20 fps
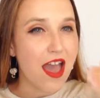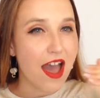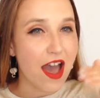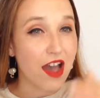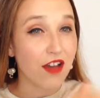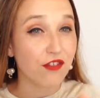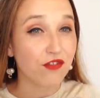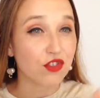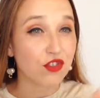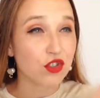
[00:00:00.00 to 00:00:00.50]

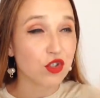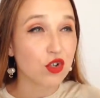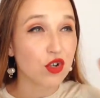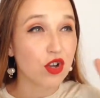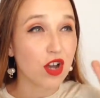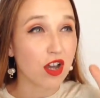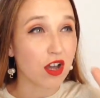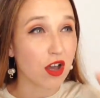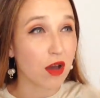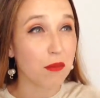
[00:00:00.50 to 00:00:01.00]
After
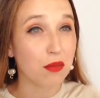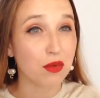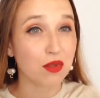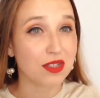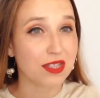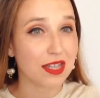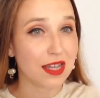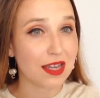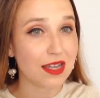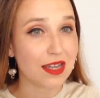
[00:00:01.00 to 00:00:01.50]
a
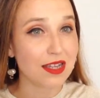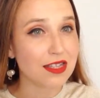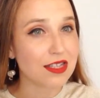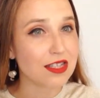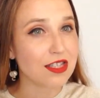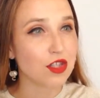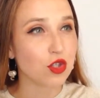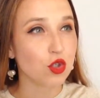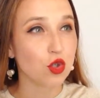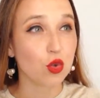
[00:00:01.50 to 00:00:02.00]
couple
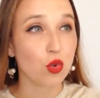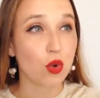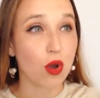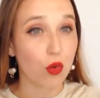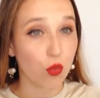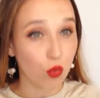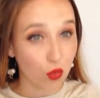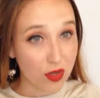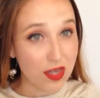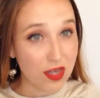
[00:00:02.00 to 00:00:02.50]
days to
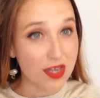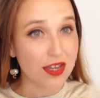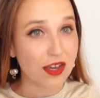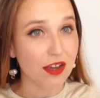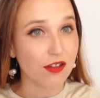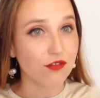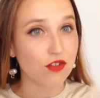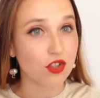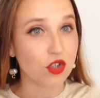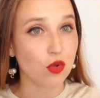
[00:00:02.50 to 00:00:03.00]
a week
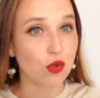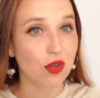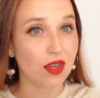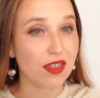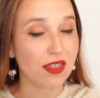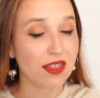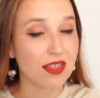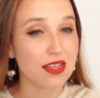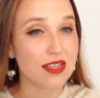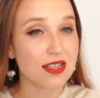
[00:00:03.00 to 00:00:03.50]
of
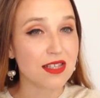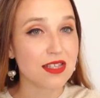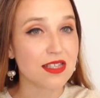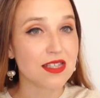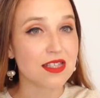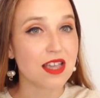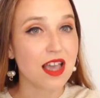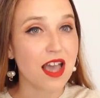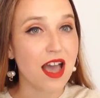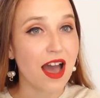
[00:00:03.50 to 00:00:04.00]
doing
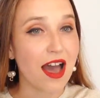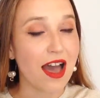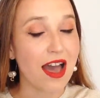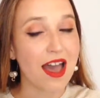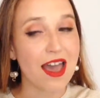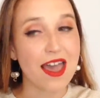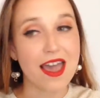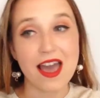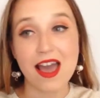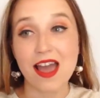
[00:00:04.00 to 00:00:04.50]
this,
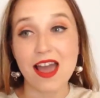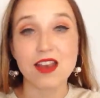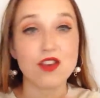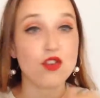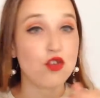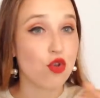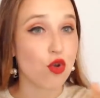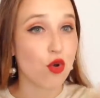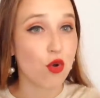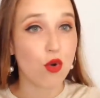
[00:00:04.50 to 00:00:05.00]
I
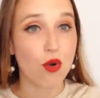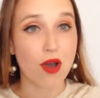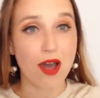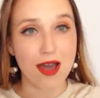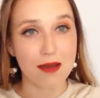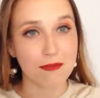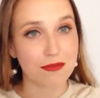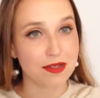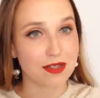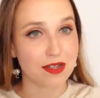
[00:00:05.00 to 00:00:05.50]
had no
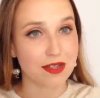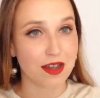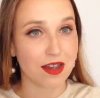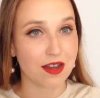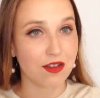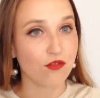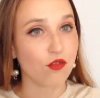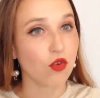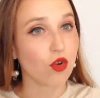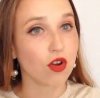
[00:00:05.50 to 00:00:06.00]

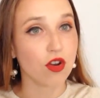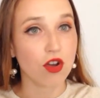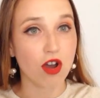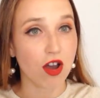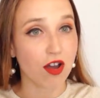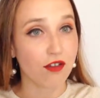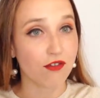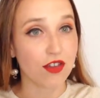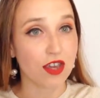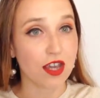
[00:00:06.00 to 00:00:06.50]
appetite for
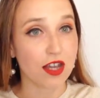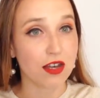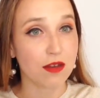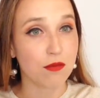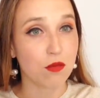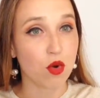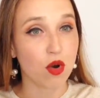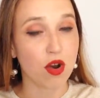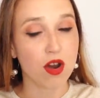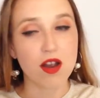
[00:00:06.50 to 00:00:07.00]
coffee
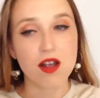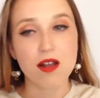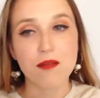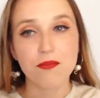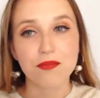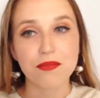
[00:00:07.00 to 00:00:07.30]
anymore.